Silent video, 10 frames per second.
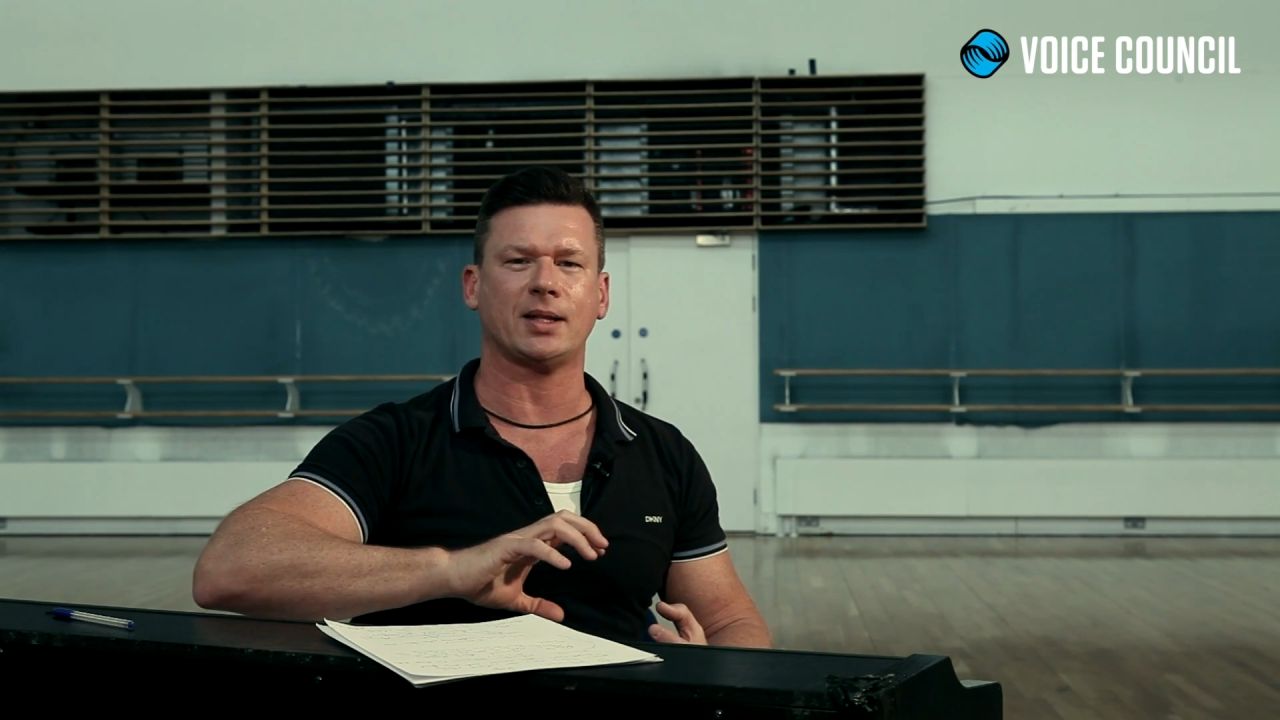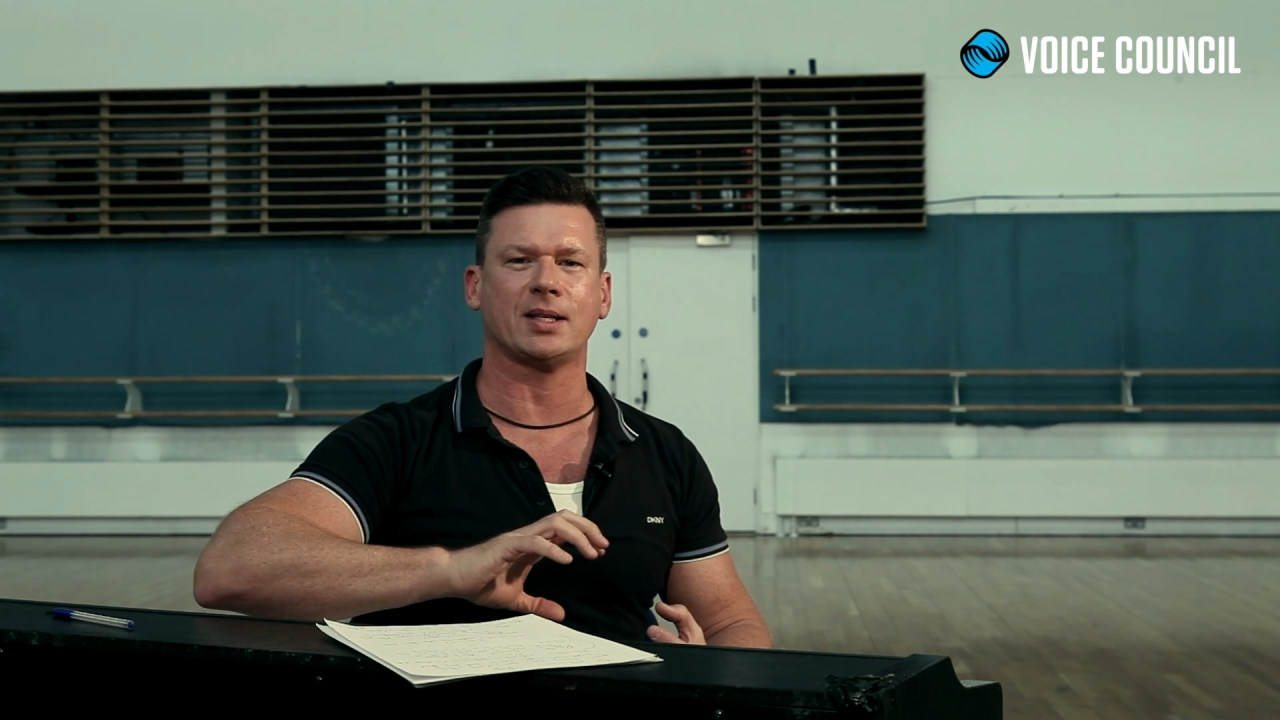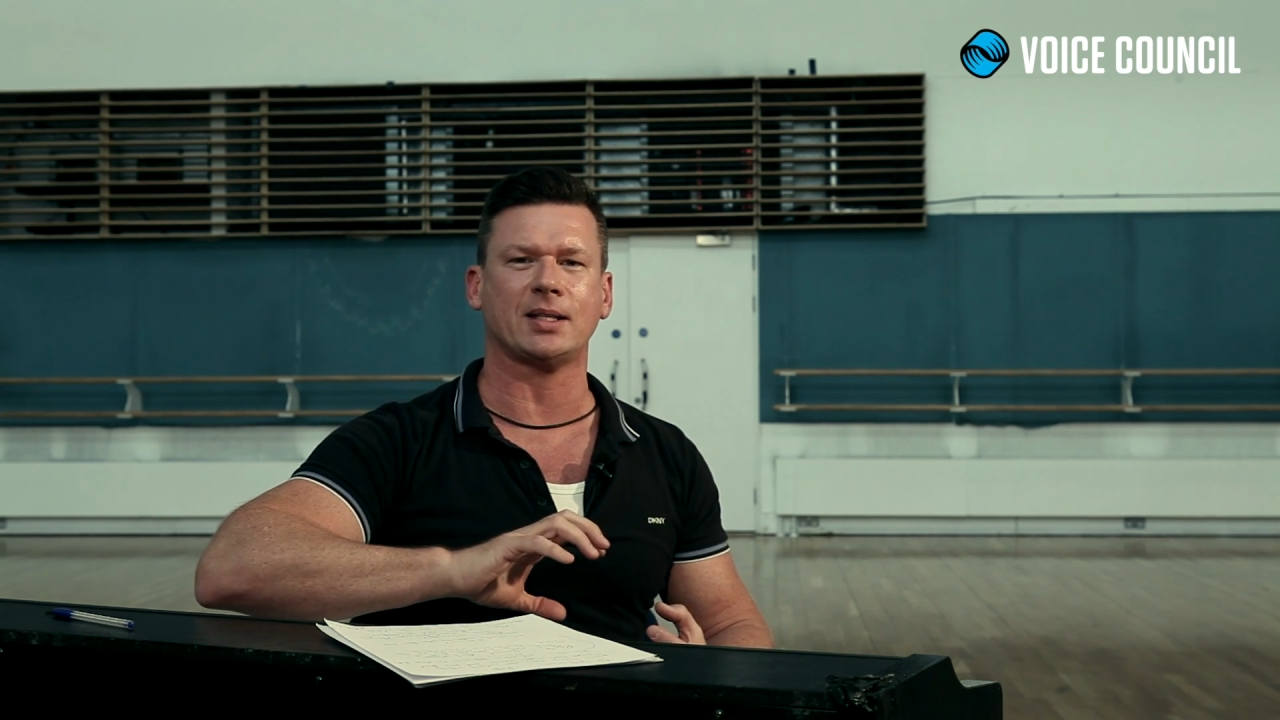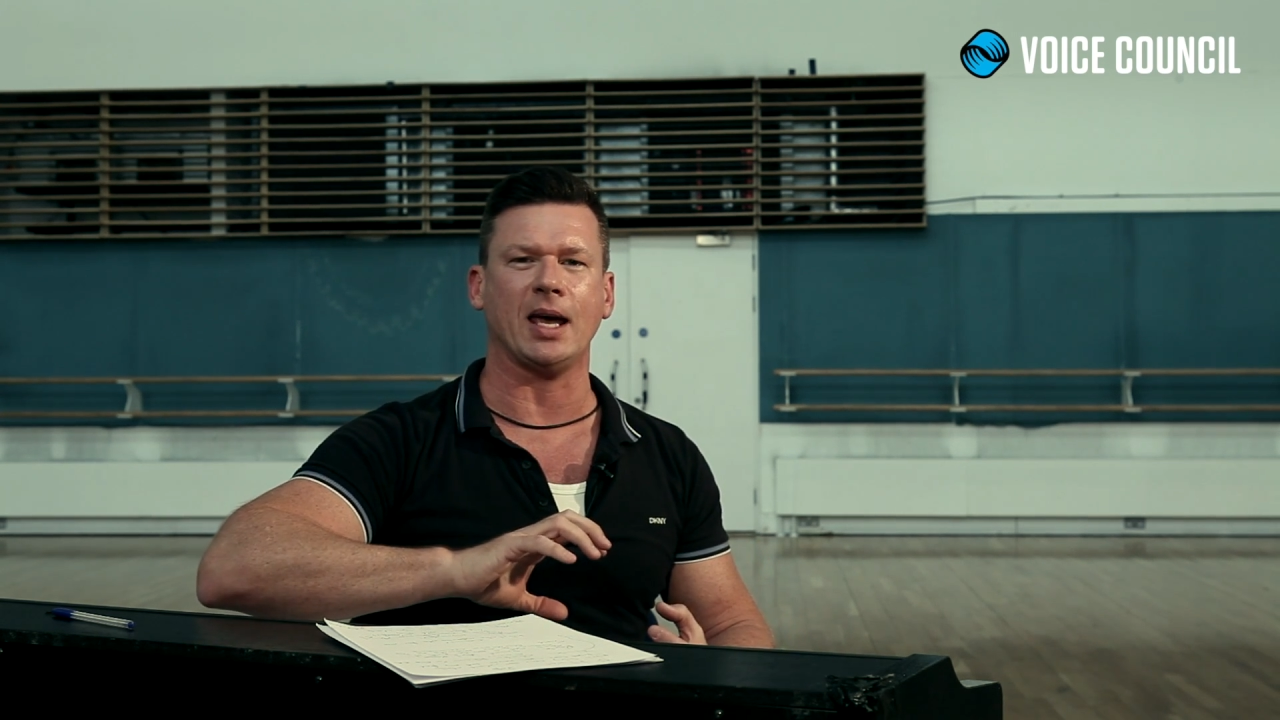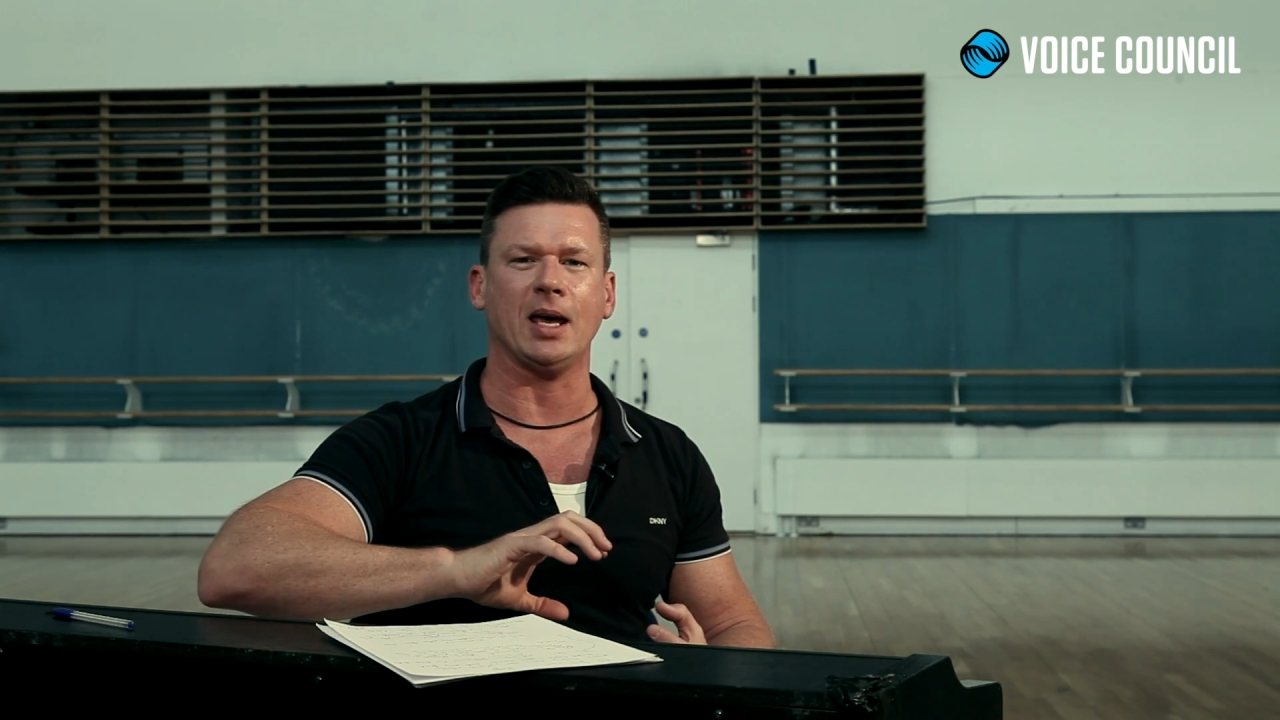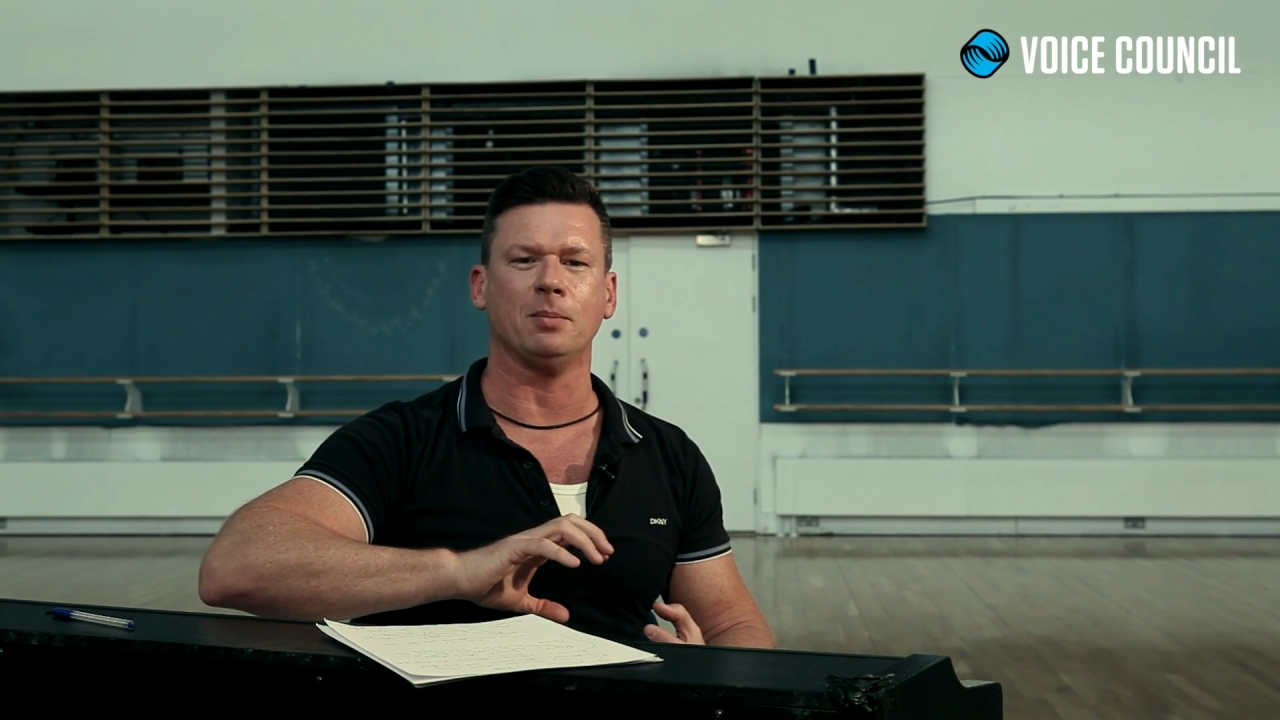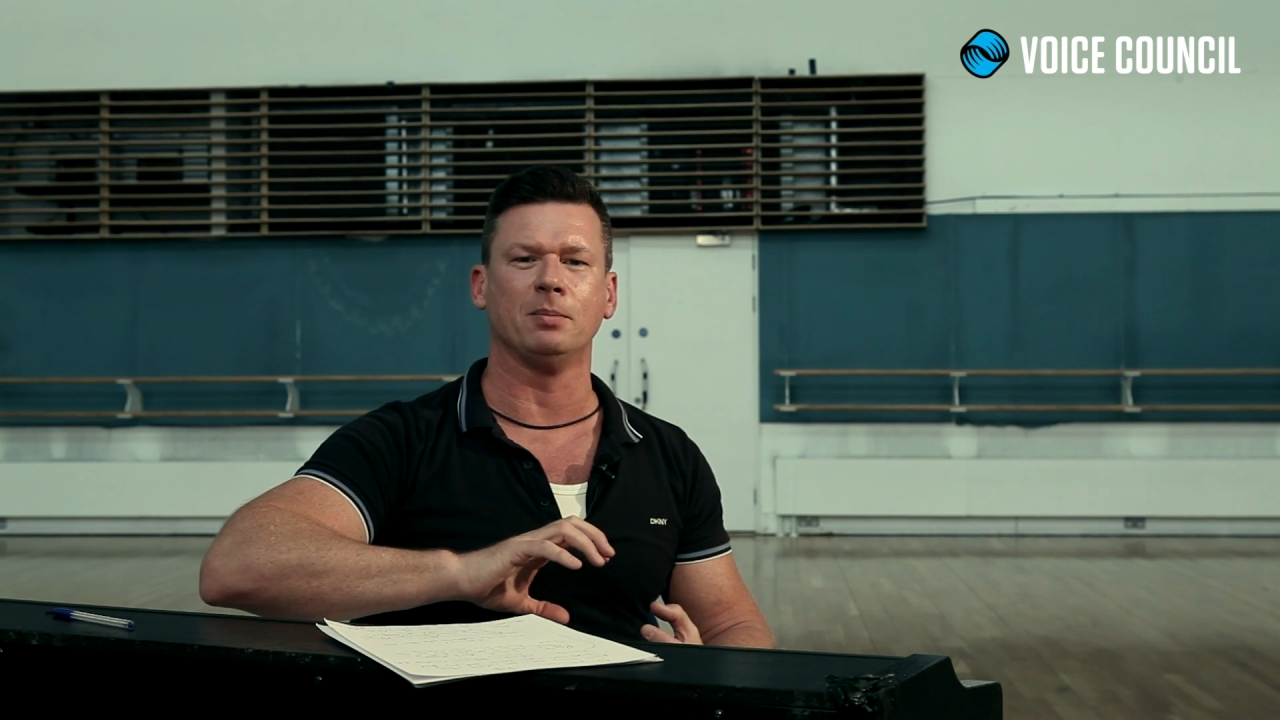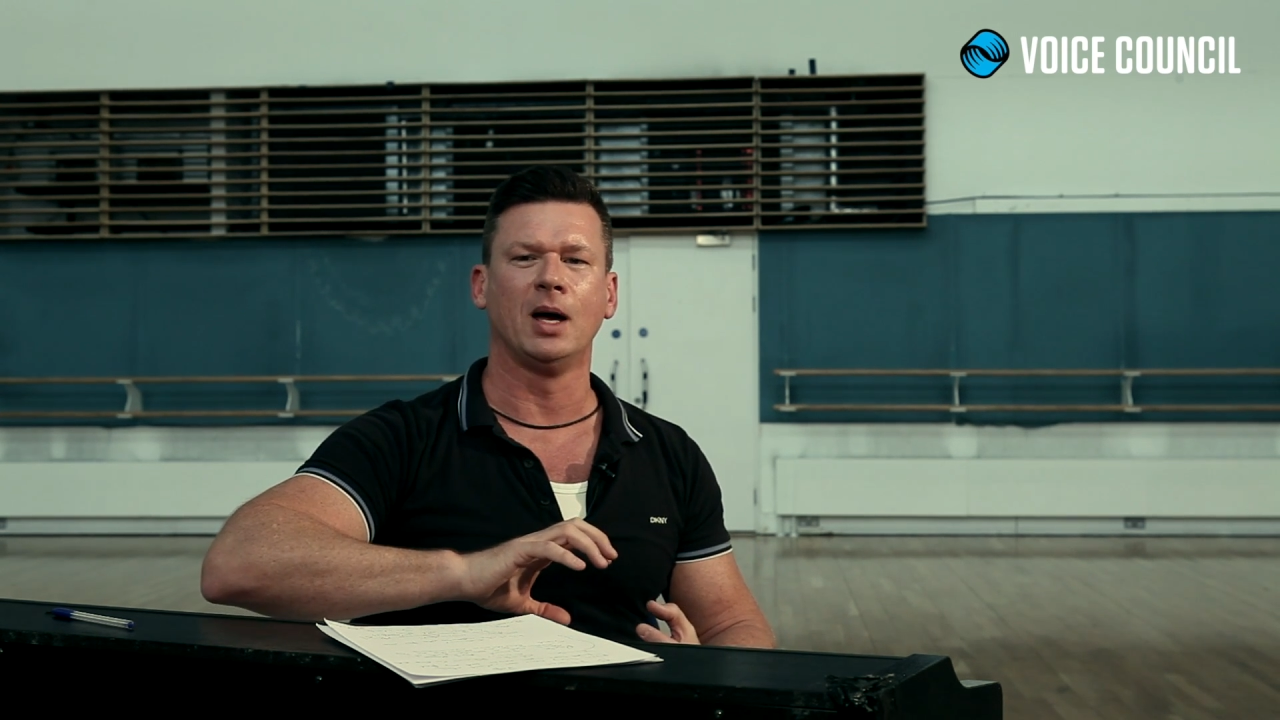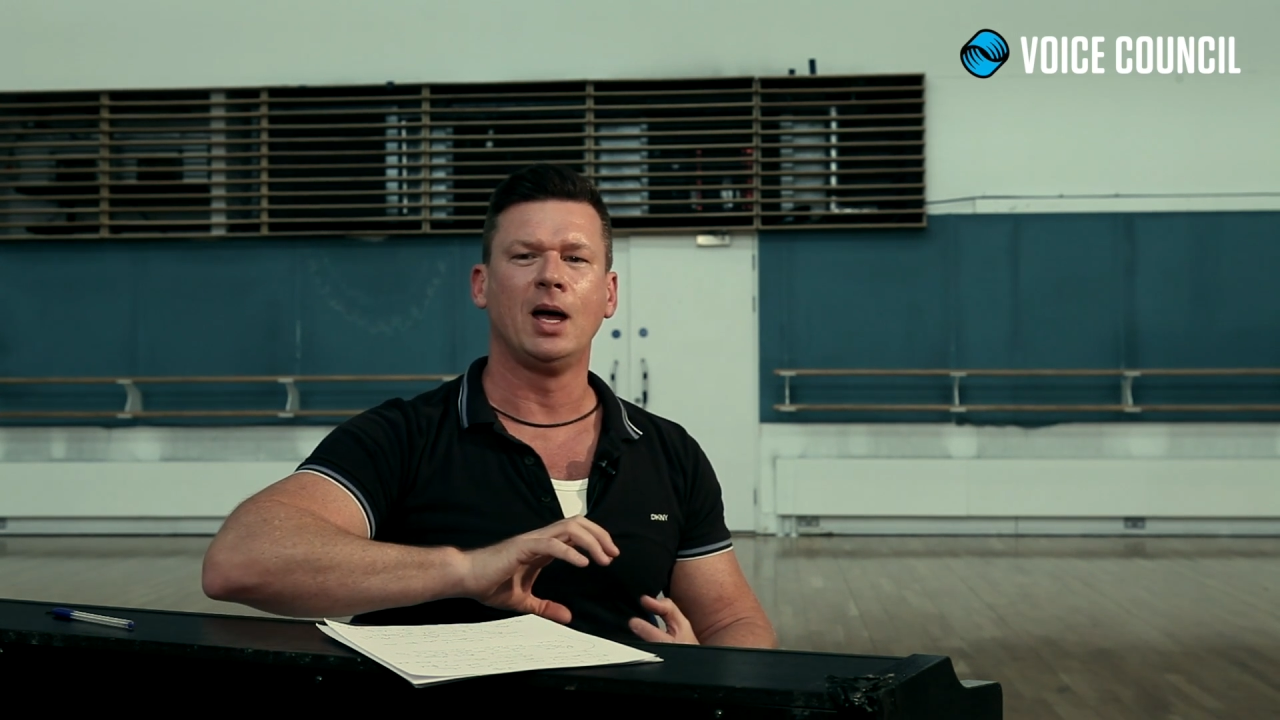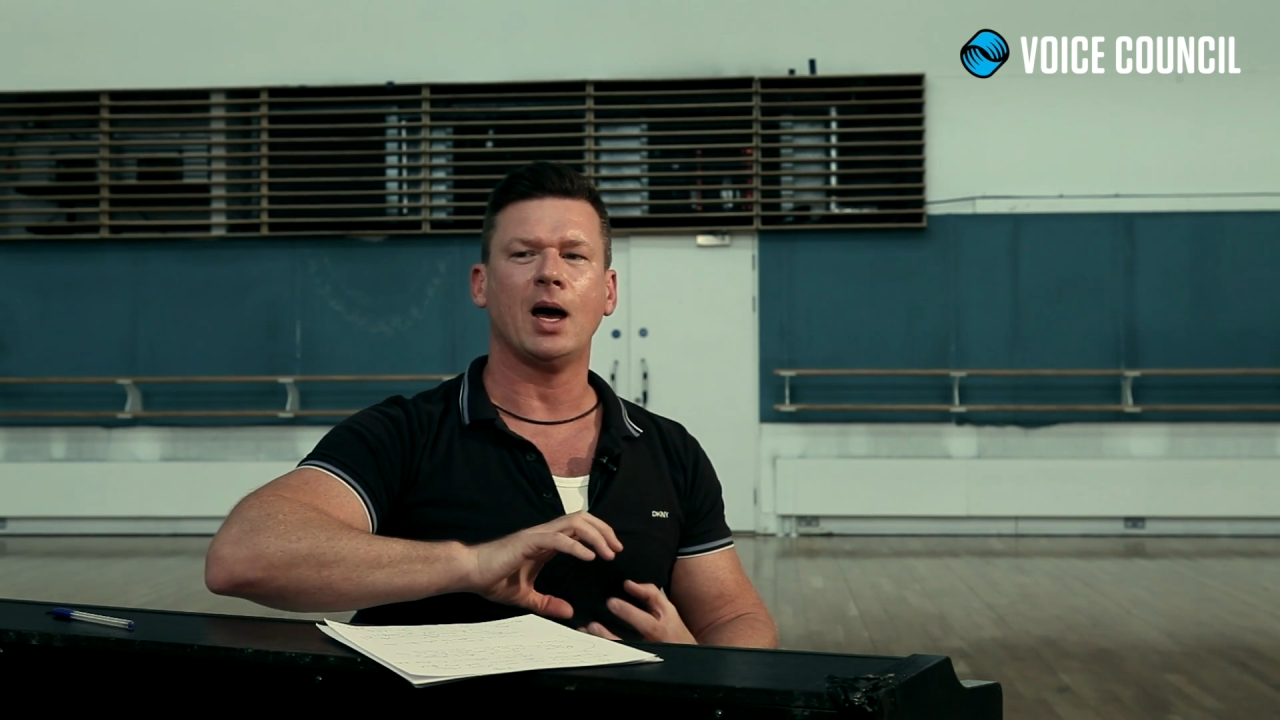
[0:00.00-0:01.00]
the same